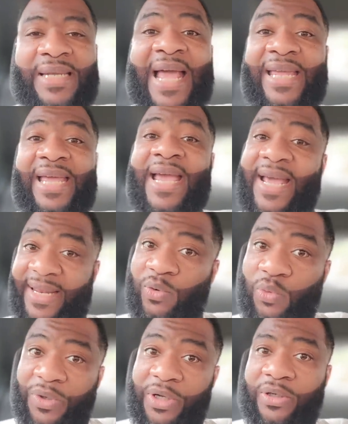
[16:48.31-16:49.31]
that can
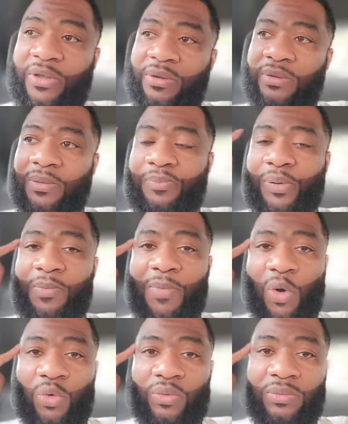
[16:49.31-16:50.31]
and will
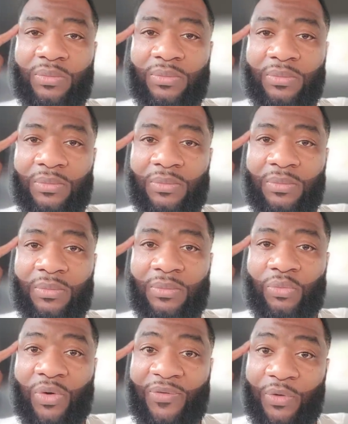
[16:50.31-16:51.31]
promote
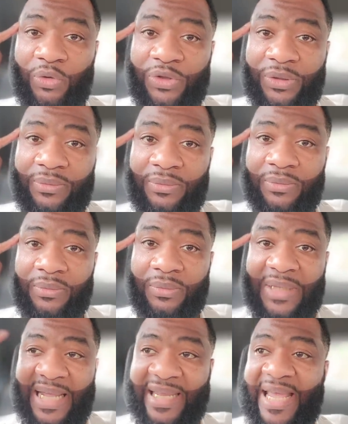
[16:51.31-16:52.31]
revolution,
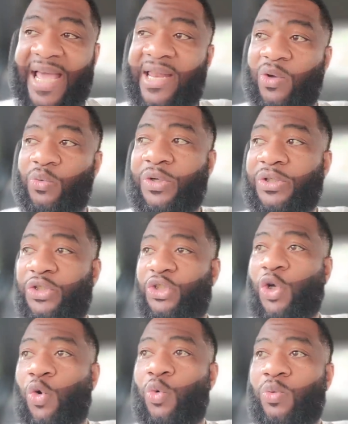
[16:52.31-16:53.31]
that can and will
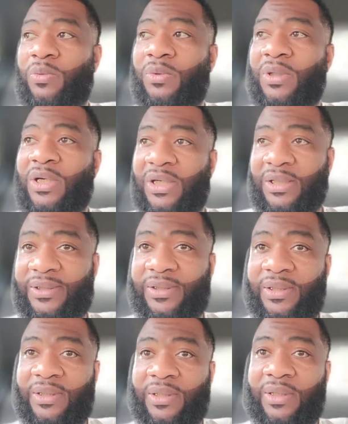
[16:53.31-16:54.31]
show us,